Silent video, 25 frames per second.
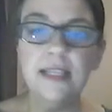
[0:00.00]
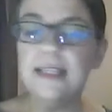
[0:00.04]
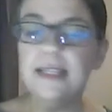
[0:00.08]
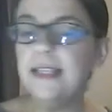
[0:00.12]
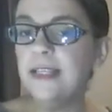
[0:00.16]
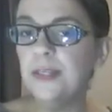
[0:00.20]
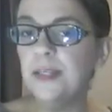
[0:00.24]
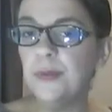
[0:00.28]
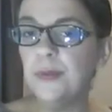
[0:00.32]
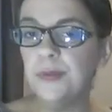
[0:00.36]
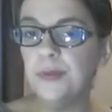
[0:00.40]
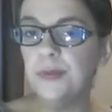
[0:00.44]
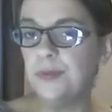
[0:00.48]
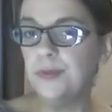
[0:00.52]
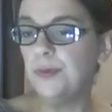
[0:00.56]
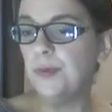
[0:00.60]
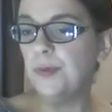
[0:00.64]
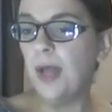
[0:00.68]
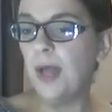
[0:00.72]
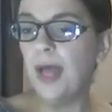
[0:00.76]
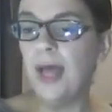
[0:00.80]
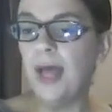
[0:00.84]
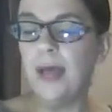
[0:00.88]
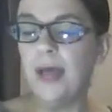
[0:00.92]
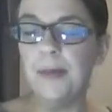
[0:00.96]
This is used
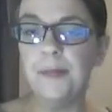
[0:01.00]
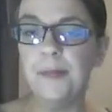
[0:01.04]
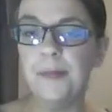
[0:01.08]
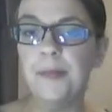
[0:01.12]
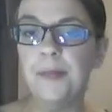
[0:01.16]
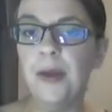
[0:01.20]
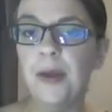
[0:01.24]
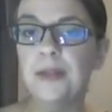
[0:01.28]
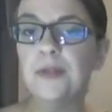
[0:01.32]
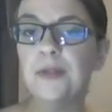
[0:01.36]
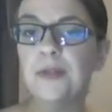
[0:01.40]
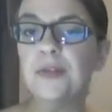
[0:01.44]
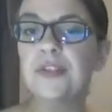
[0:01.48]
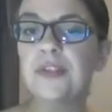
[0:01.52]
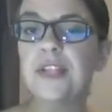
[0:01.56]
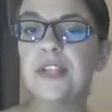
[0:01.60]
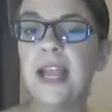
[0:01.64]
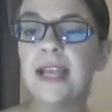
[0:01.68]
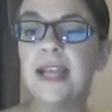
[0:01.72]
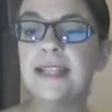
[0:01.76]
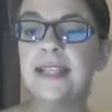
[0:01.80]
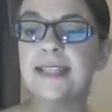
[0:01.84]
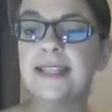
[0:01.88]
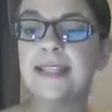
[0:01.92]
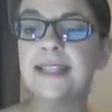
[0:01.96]
to
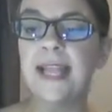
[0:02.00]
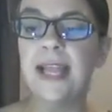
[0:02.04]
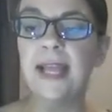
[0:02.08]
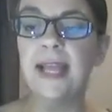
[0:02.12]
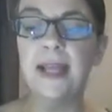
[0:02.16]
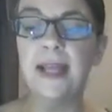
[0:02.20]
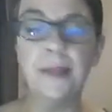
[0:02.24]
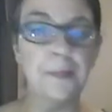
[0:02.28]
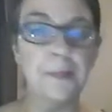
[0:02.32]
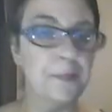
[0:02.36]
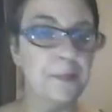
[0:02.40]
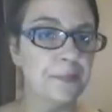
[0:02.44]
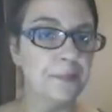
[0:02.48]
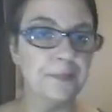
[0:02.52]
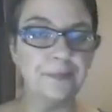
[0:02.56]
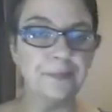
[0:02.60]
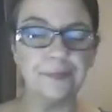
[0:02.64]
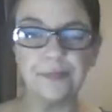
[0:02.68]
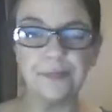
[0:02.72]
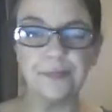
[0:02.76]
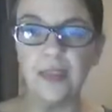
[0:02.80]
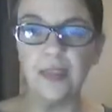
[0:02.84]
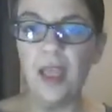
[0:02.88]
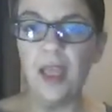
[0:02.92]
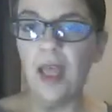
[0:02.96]
understand
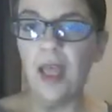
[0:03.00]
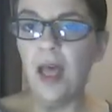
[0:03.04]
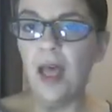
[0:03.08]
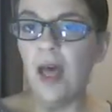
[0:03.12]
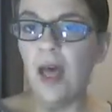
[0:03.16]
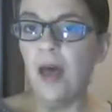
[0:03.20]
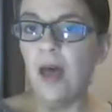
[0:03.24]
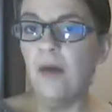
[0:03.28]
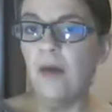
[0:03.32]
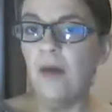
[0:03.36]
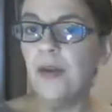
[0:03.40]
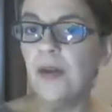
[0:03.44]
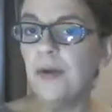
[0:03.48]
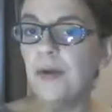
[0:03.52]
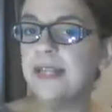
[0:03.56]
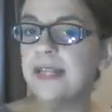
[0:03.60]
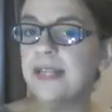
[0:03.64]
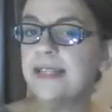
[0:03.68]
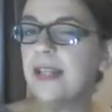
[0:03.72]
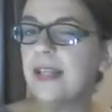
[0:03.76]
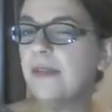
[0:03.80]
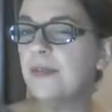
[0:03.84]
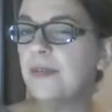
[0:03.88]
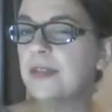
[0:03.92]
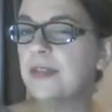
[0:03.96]

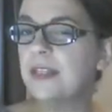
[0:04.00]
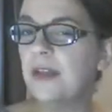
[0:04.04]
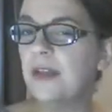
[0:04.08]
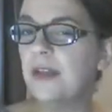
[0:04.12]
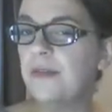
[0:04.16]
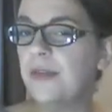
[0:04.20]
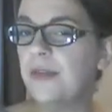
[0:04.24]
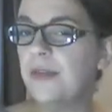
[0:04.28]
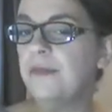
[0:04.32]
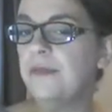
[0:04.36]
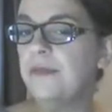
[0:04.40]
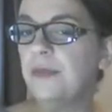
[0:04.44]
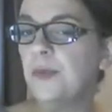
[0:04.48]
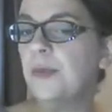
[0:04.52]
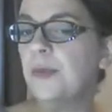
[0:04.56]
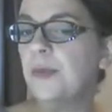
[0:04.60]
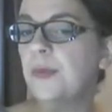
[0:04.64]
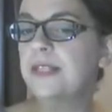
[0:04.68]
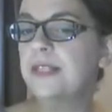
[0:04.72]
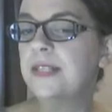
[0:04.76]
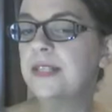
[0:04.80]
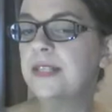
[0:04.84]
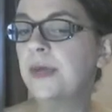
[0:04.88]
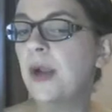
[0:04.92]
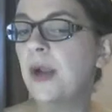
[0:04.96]
various levels of
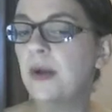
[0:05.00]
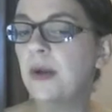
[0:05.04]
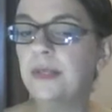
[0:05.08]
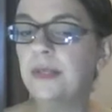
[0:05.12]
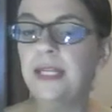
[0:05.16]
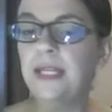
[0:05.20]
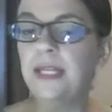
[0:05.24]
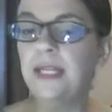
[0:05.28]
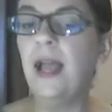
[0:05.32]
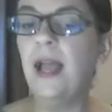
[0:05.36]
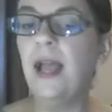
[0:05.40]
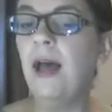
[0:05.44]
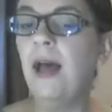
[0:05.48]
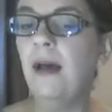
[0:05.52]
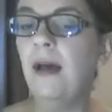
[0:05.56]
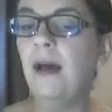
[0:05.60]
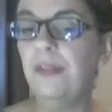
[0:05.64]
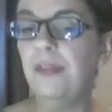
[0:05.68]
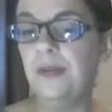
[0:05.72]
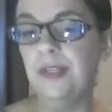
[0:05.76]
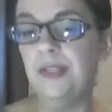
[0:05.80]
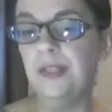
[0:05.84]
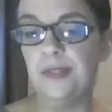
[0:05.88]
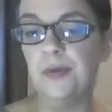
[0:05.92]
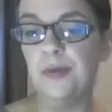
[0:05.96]
influence regarding health
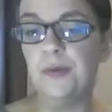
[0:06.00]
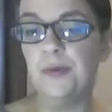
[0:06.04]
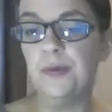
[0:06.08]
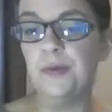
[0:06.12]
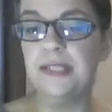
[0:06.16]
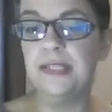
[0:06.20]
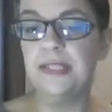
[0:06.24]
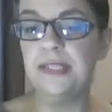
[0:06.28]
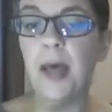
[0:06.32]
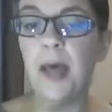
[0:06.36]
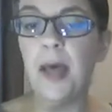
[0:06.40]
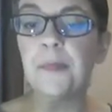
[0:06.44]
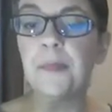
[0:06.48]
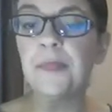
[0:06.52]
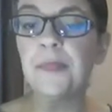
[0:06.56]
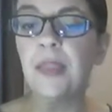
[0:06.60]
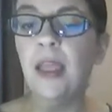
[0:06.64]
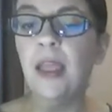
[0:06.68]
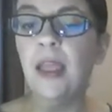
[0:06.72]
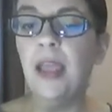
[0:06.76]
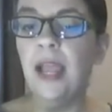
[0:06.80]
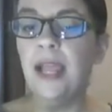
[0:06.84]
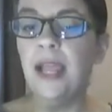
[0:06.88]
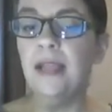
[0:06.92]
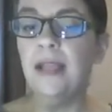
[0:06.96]
concerns.
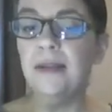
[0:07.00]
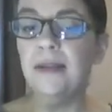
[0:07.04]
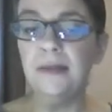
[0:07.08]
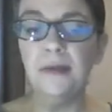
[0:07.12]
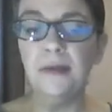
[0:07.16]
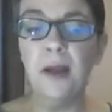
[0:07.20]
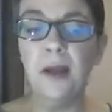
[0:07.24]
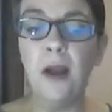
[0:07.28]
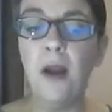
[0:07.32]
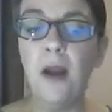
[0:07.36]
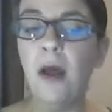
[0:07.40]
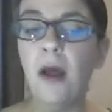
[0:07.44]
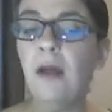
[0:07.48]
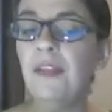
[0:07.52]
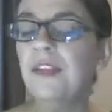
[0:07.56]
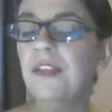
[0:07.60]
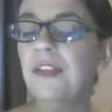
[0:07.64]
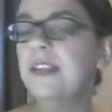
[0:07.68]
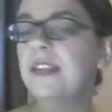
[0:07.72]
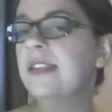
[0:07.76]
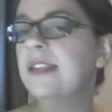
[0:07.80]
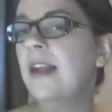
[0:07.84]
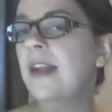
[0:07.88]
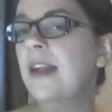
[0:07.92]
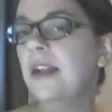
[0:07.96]
And our health
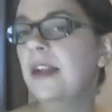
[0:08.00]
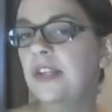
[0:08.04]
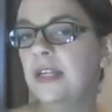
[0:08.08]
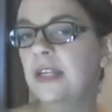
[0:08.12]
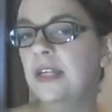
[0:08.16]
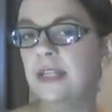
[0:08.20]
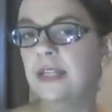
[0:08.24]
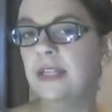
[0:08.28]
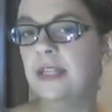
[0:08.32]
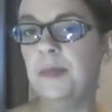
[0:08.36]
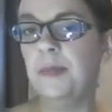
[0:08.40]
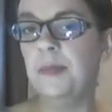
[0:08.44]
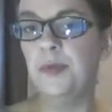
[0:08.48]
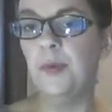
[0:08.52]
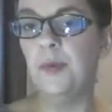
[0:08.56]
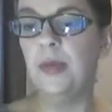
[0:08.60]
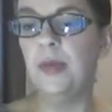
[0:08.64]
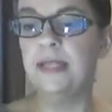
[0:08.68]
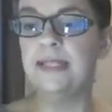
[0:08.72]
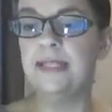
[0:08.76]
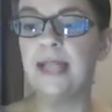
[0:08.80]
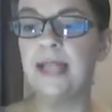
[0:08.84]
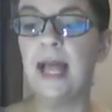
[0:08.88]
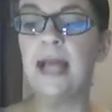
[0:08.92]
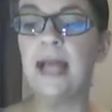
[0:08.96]
is not just up to
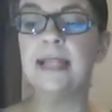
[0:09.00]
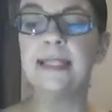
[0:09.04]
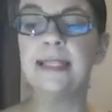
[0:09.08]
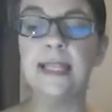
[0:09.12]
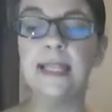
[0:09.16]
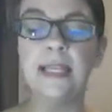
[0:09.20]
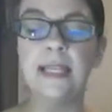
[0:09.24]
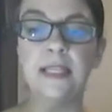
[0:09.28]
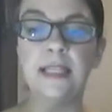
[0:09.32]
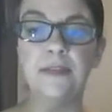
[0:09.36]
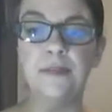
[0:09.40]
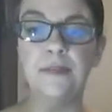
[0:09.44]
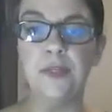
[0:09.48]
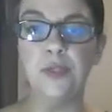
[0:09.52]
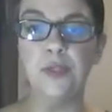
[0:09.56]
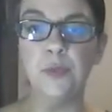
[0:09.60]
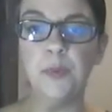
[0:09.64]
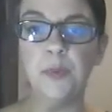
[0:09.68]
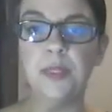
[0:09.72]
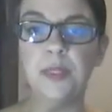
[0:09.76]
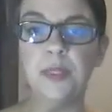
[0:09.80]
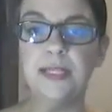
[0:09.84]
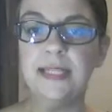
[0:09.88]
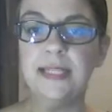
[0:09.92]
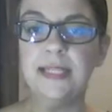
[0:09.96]
us as
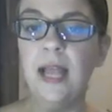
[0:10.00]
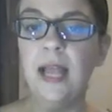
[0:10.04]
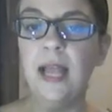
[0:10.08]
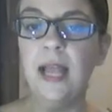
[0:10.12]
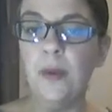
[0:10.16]
individuals.